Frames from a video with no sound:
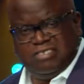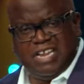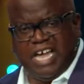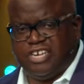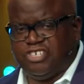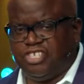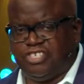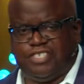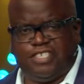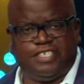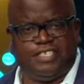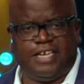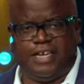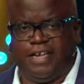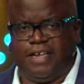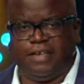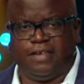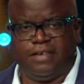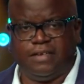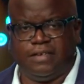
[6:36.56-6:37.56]
Not just the
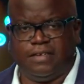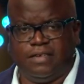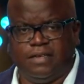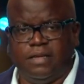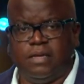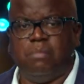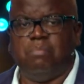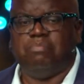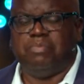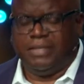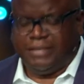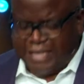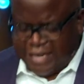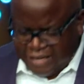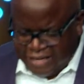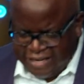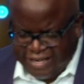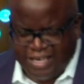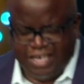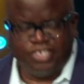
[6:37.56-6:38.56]
saying, but
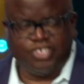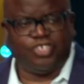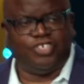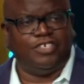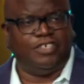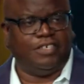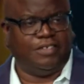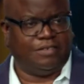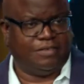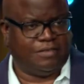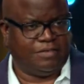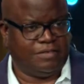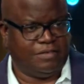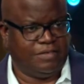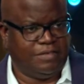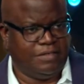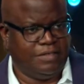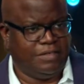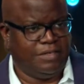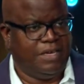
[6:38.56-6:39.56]
that he is good.
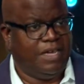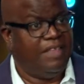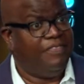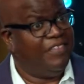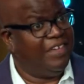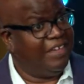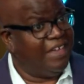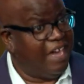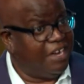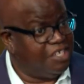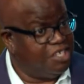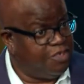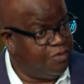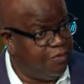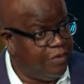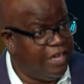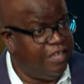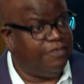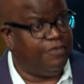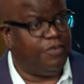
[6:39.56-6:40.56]
That God is
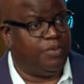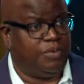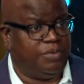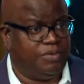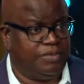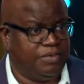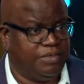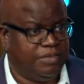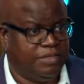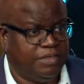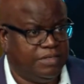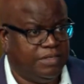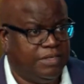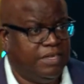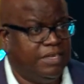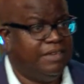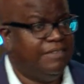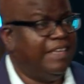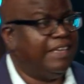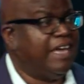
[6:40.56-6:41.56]
faithful.
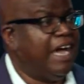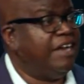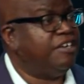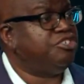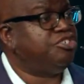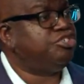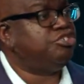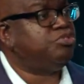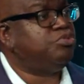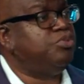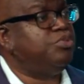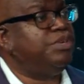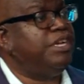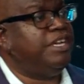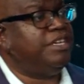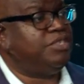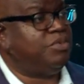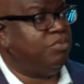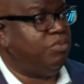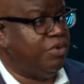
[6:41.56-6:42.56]
That God is true to
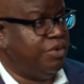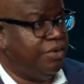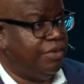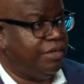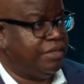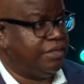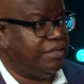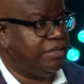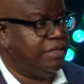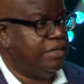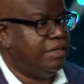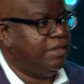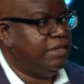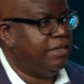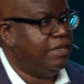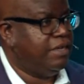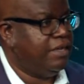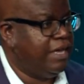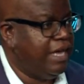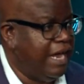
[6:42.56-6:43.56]
his word.
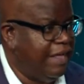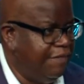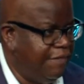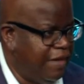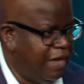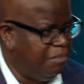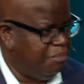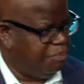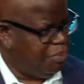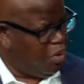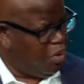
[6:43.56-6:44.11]
And then